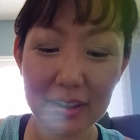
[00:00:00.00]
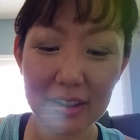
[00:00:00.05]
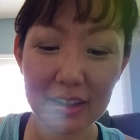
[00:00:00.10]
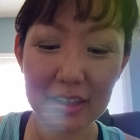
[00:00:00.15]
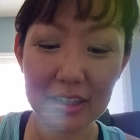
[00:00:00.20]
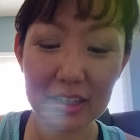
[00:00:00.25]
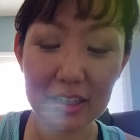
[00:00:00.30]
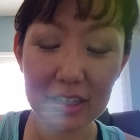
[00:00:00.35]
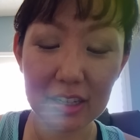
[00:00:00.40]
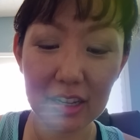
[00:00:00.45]

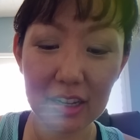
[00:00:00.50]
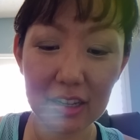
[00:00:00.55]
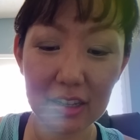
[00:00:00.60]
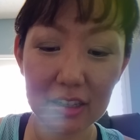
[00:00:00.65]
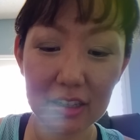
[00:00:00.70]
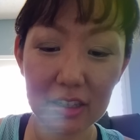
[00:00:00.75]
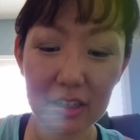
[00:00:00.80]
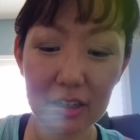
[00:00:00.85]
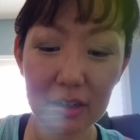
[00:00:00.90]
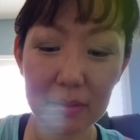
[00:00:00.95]
it's just
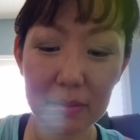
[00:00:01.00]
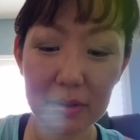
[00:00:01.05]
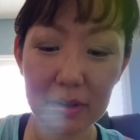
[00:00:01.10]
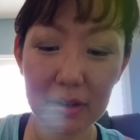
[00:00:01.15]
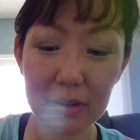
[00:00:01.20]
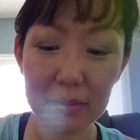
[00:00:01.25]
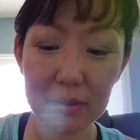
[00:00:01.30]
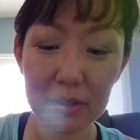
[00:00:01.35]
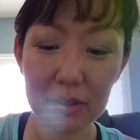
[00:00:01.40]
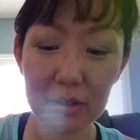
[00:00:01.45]
lots coming
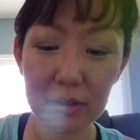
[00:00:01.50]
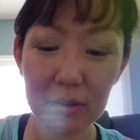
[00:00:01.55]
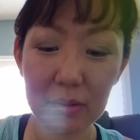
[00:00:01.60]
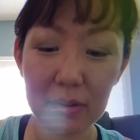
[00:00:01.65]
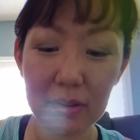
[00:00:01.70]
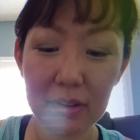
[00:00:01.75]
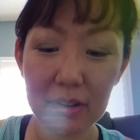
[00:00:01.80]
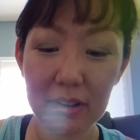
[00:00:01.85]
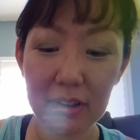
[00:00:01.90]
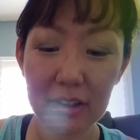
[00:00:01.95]
up. So,
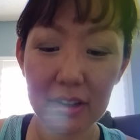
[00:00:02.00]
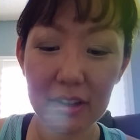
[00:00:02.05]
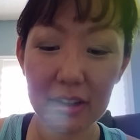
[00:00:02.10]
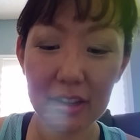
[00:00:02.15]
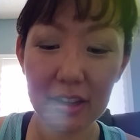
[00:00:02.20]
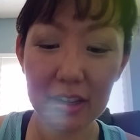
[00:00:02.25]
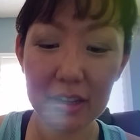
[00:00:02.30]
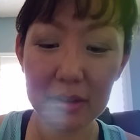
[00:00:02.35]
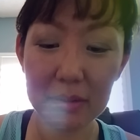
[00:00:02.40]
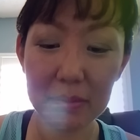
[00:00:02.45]

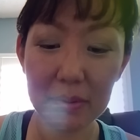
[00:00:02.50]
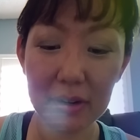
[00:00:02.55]
again,